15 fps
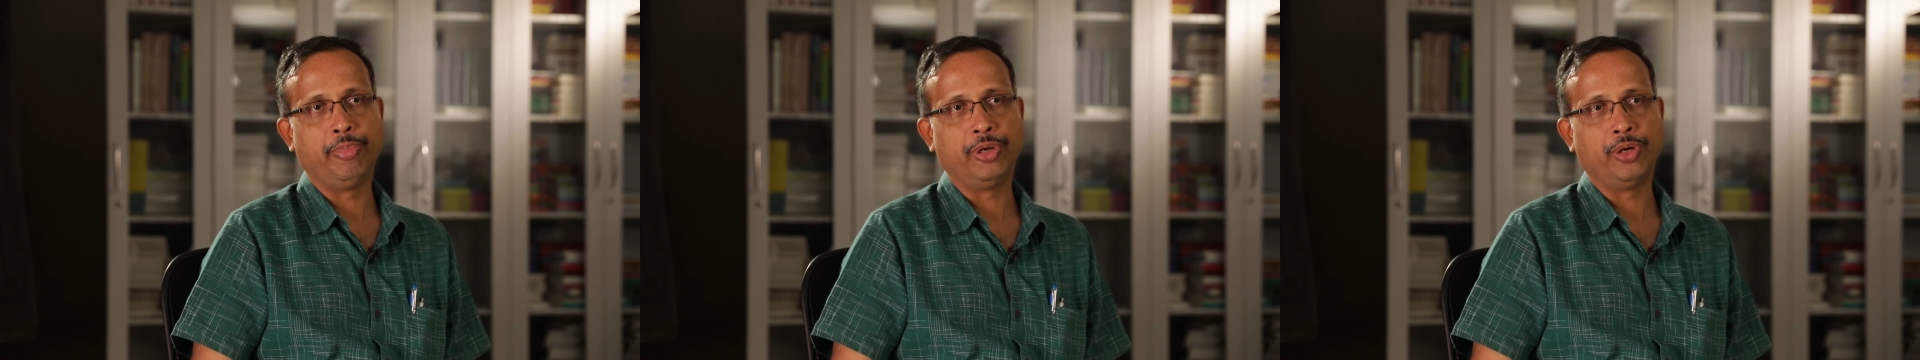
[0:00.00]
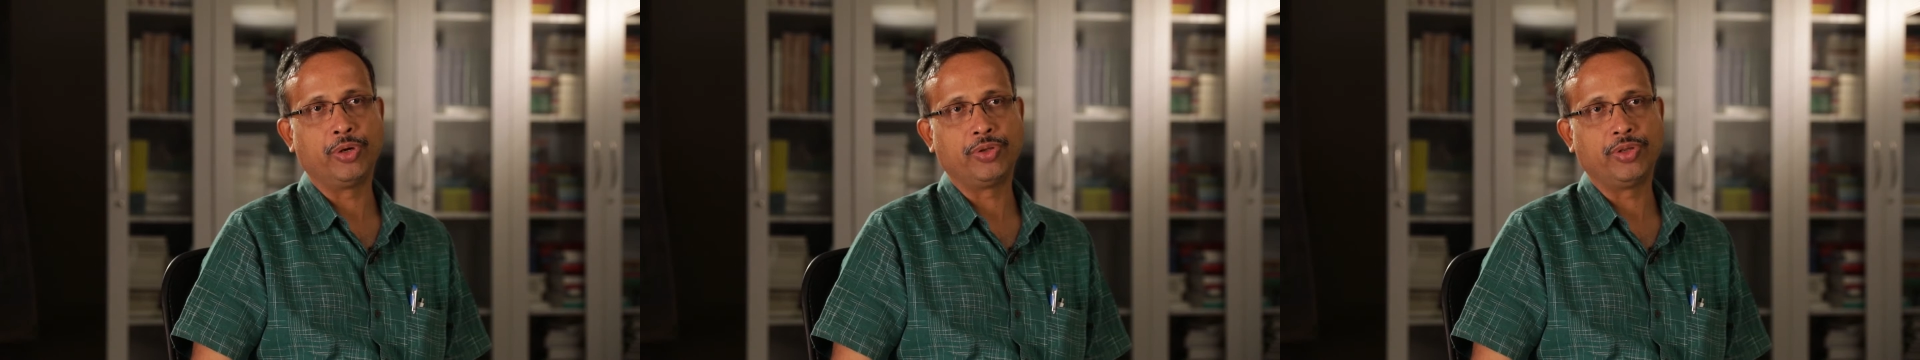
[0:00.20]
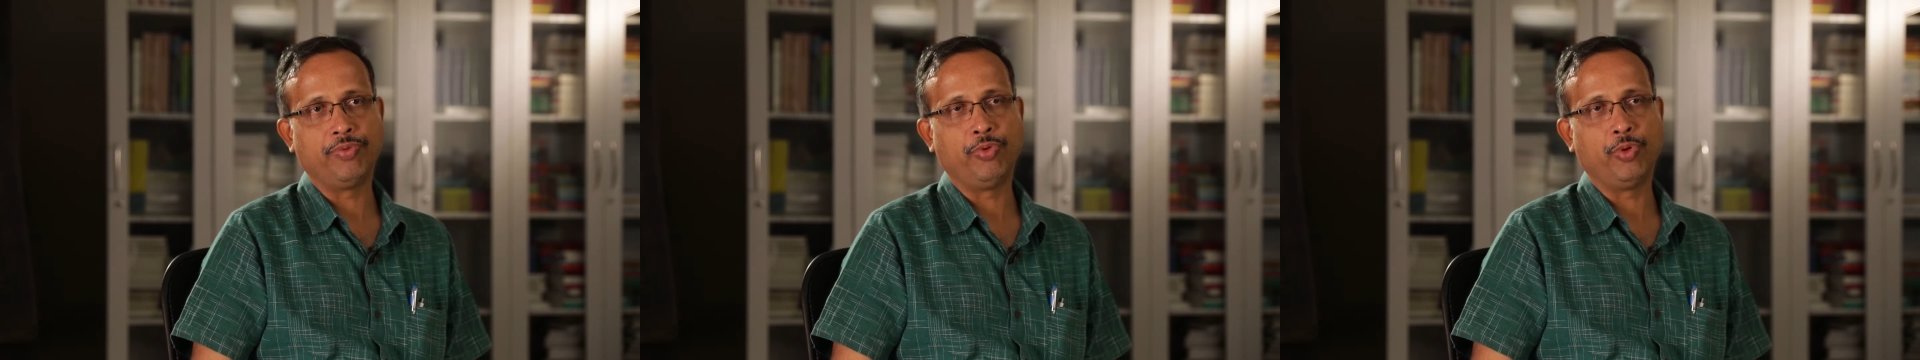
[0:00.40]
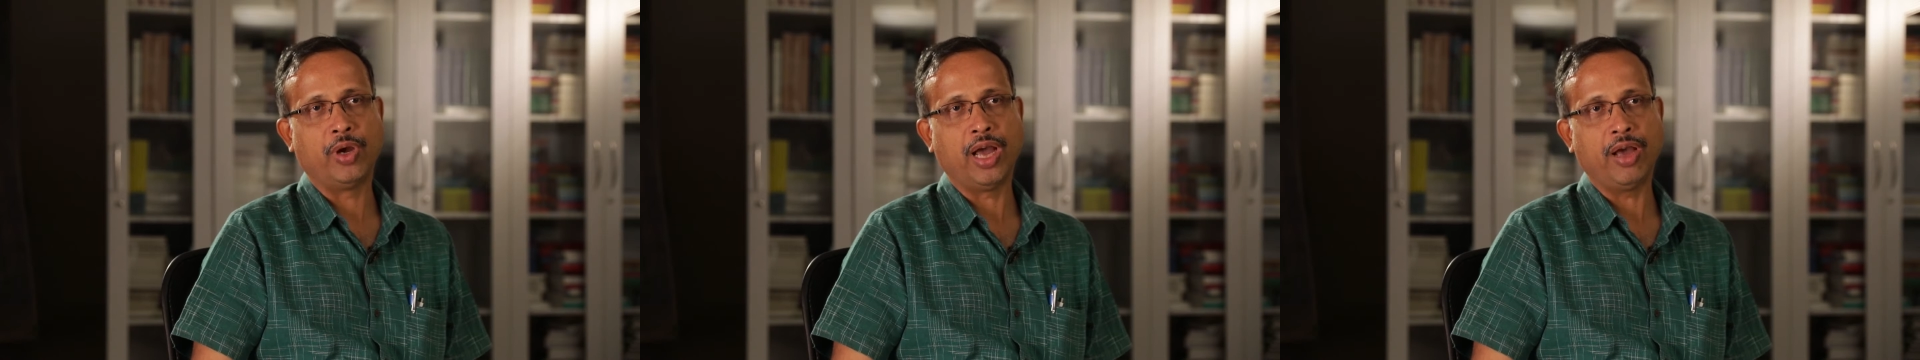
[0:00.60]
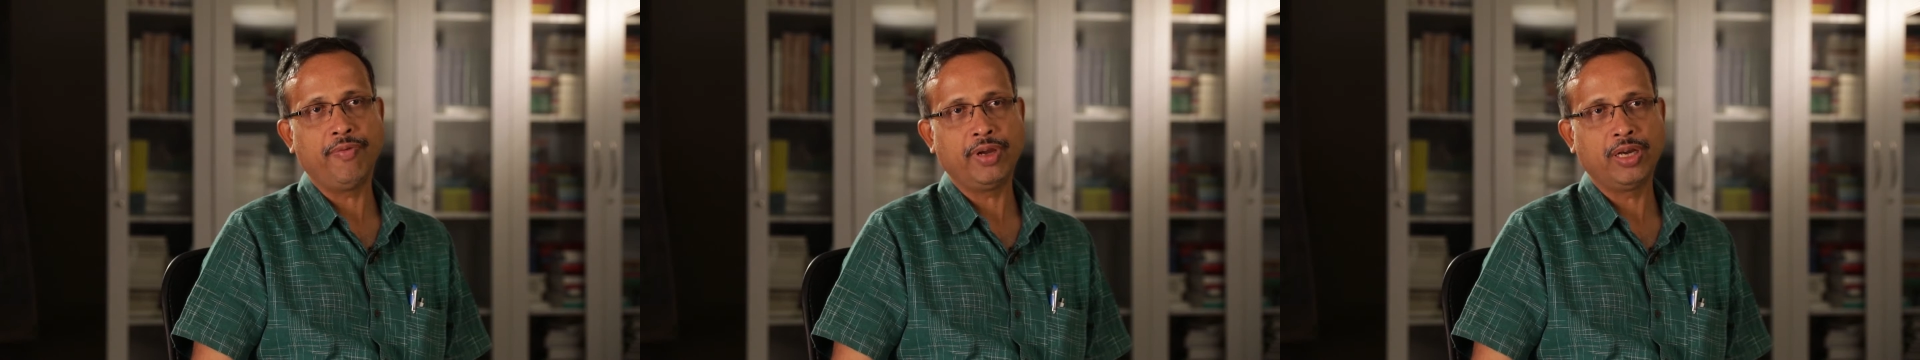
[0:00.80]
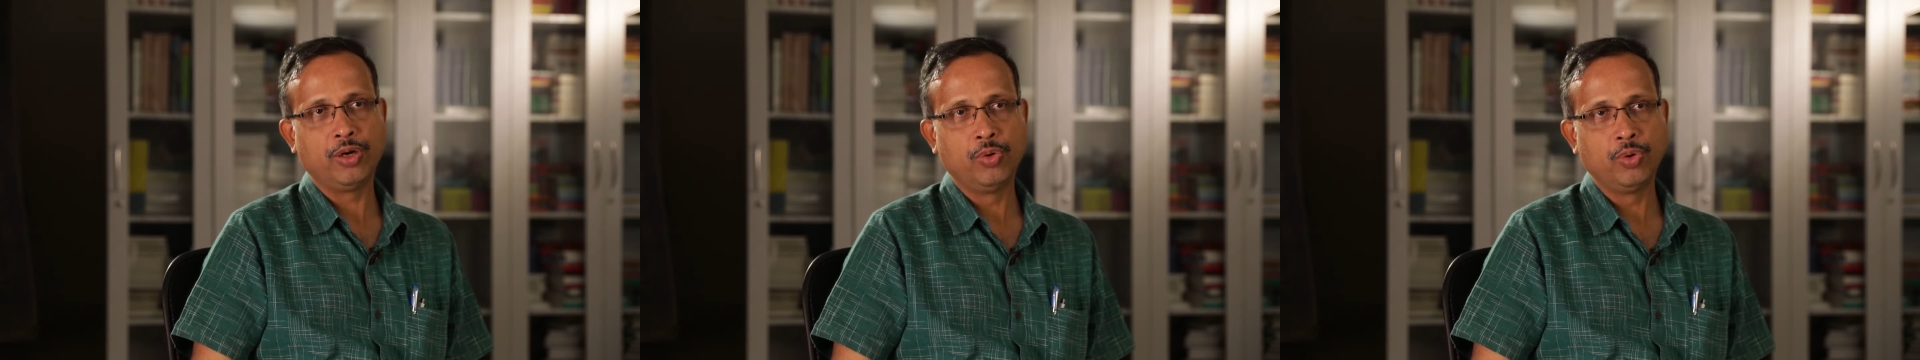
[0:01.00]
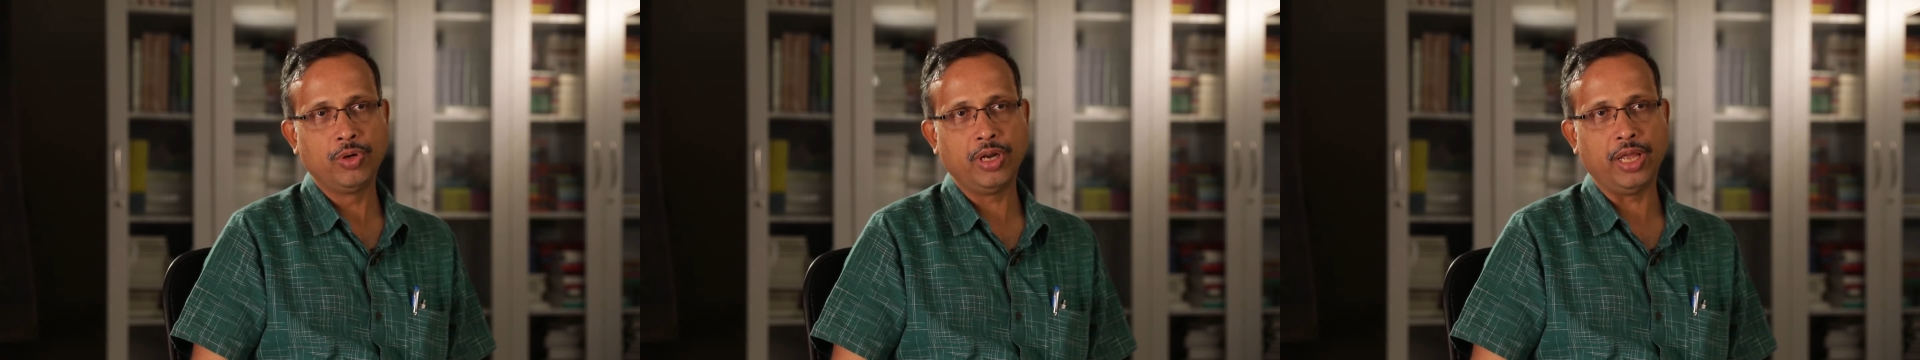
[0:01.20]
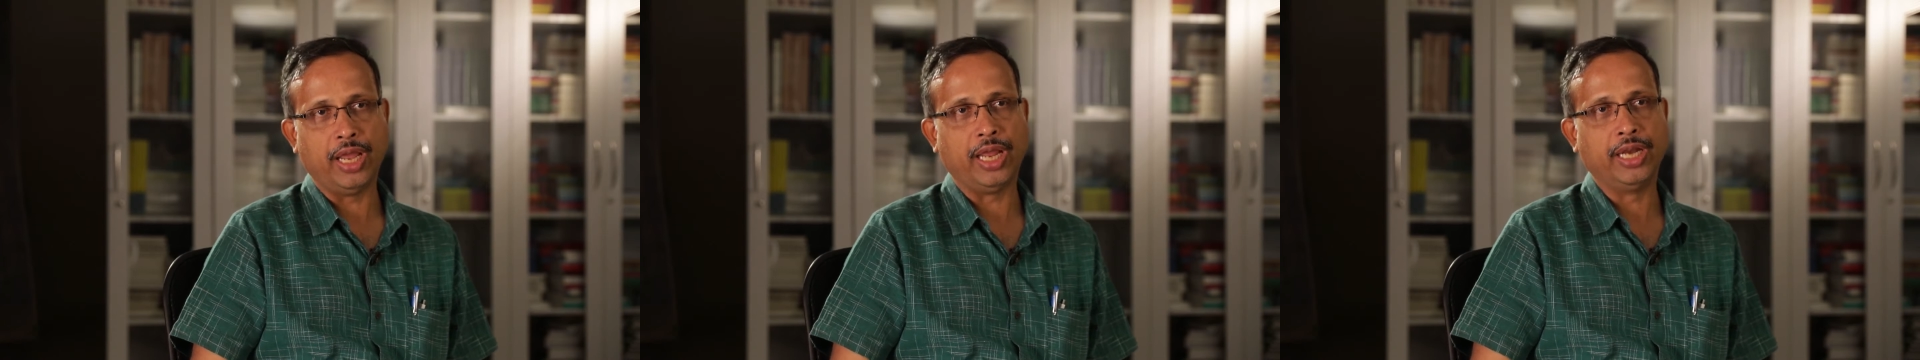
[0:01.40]
because if you have a
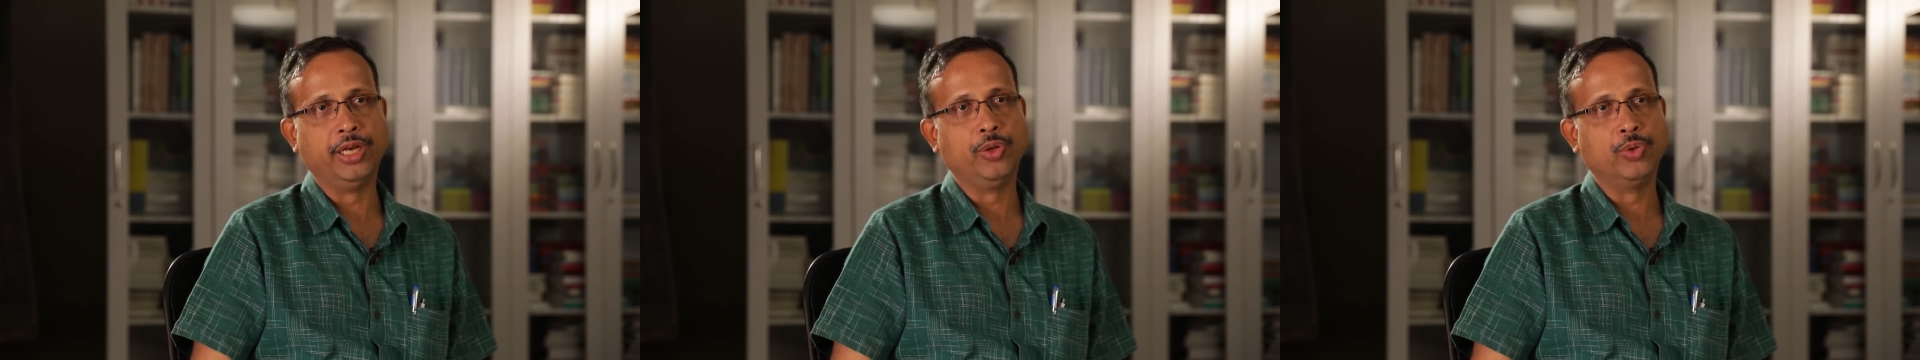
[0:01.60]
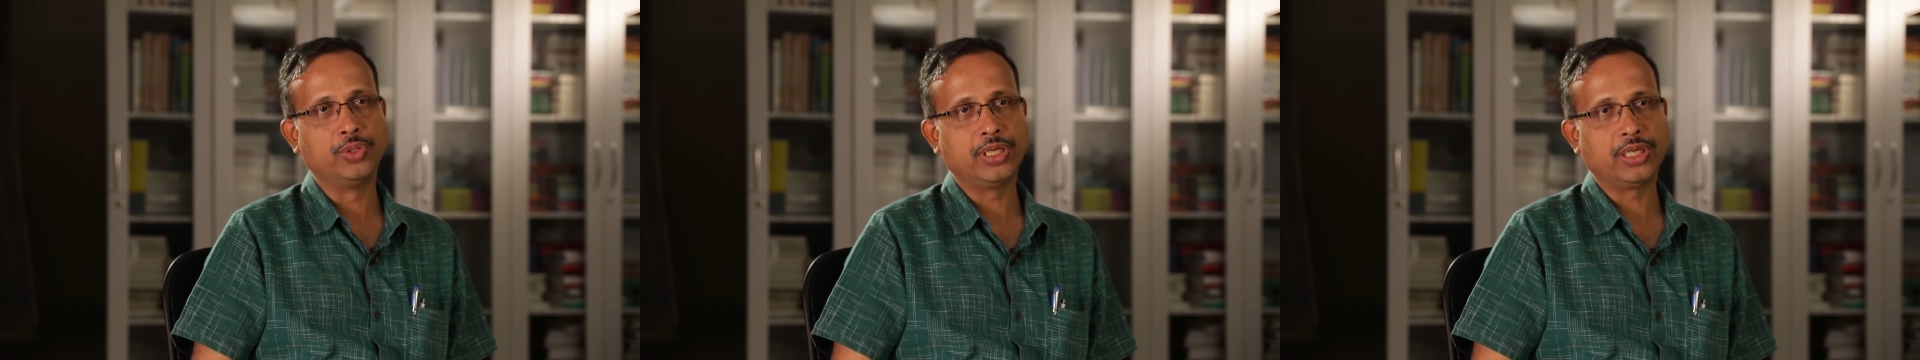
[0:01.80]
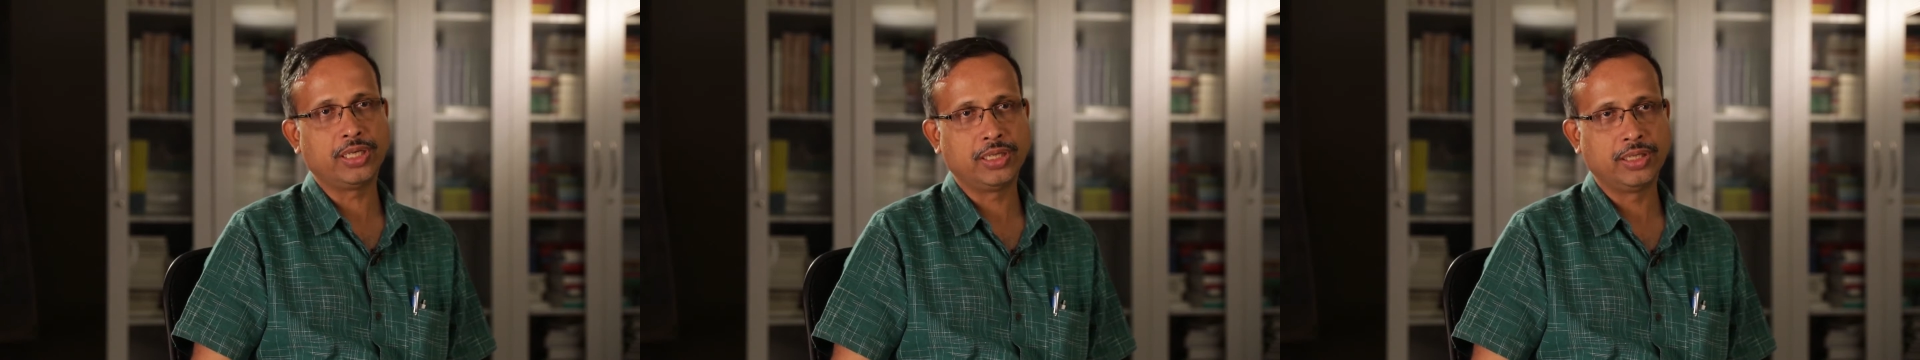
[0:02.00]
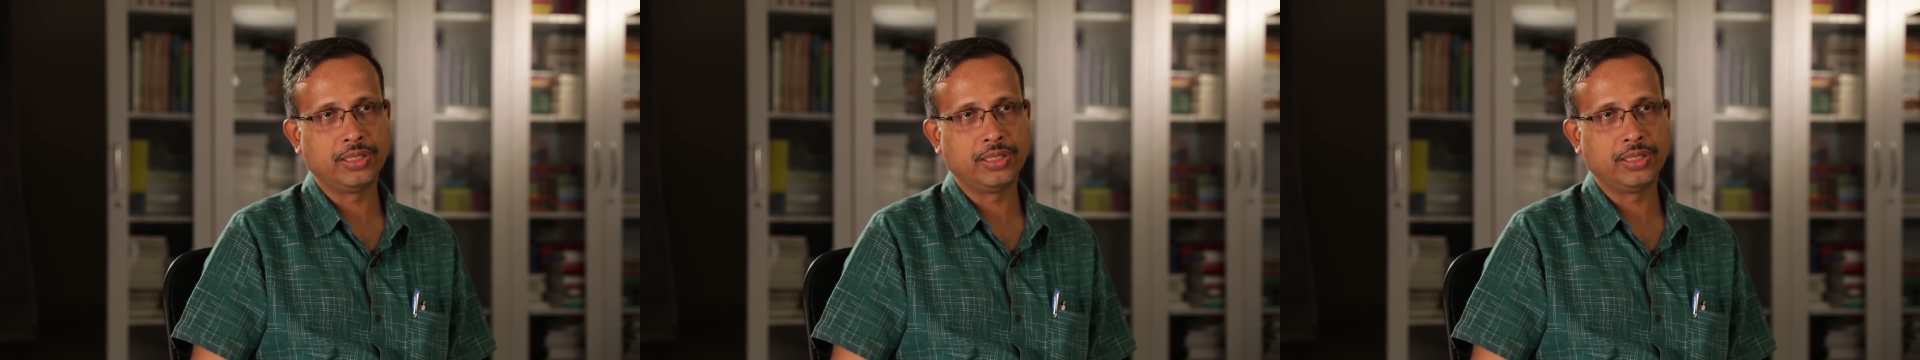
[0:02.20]
good end user